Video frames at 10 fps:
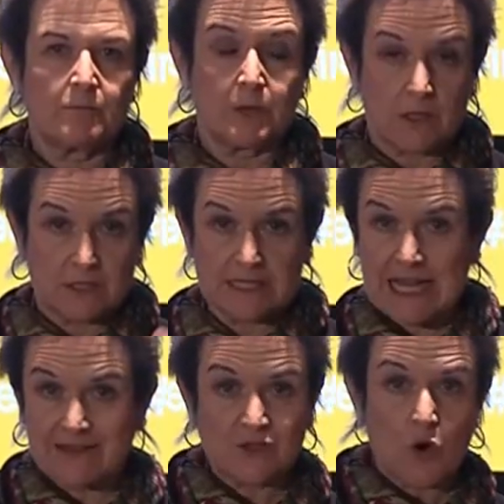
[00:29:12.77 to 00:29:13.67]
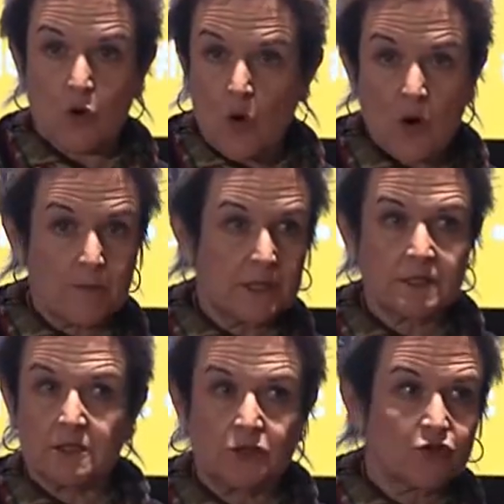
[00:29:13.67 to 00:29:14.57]
Because it's got this whole
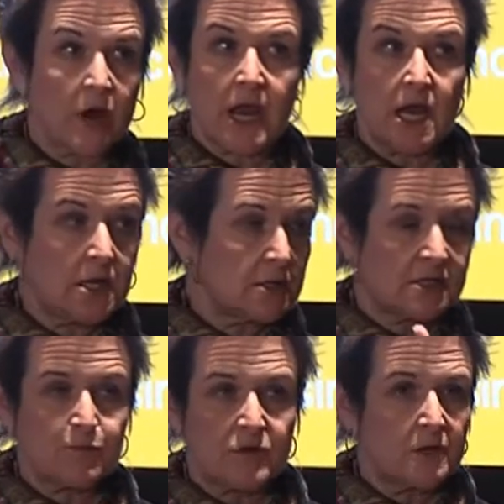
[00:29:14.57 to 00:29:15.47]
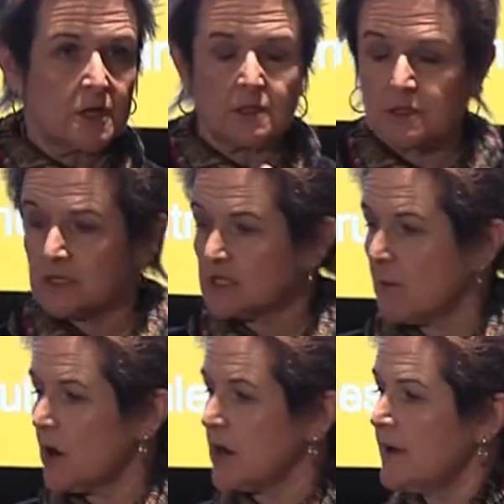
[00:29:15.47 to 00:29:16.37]
corpus, it's trained, it's brilliant, it's
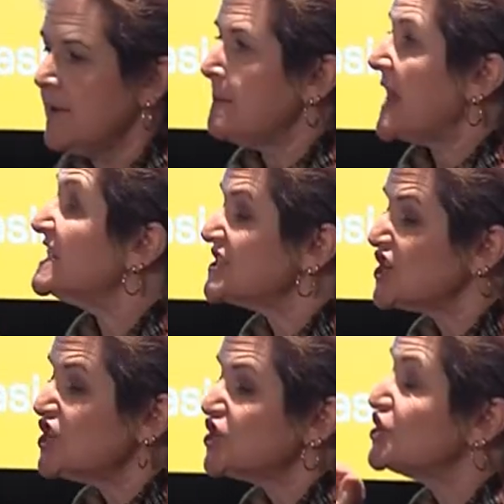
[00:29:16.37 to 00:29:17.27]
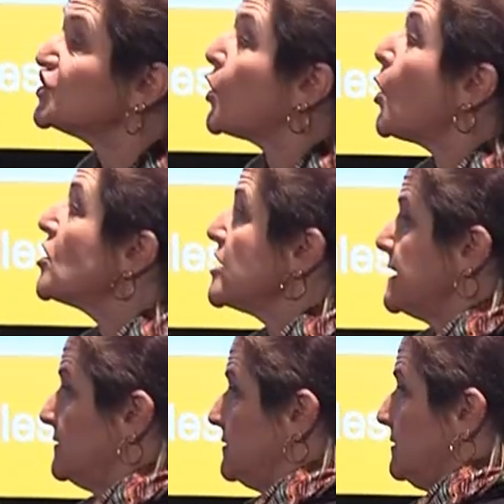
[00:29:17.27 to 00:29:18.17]
smart, and it's going to score
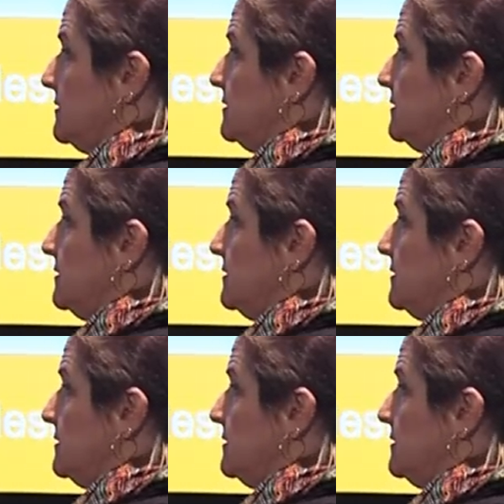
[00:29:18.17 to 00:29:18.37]
it.